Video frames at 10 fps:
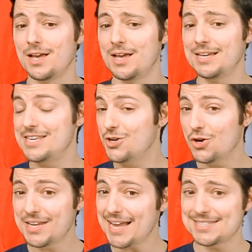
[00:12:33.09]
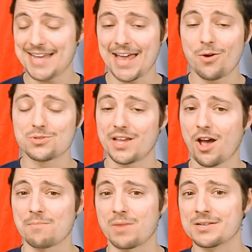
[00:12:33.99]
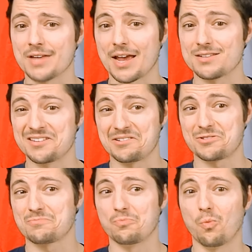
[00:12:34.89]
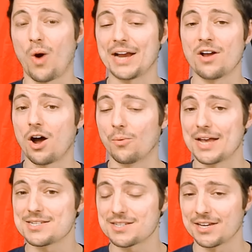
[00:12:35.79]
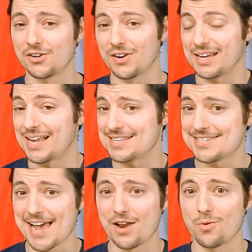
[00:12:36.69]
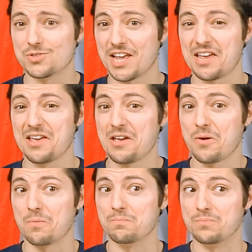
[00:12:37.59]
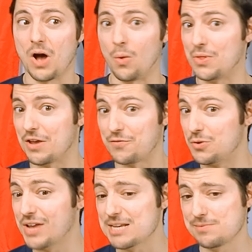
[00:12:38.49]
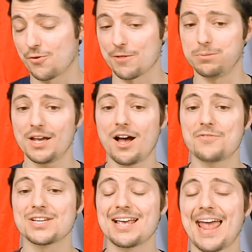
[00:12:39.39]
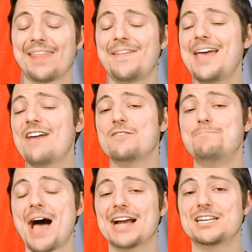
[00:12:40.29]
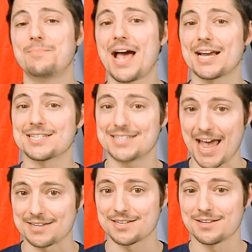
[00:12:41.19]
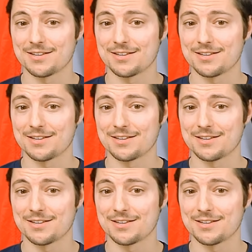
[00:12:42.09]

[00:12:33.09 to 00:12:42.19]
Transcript: He could get San Jose on Monday, since why not rest Skinner against San Jose only a few days before the playoffs, and then they have a back-to-back set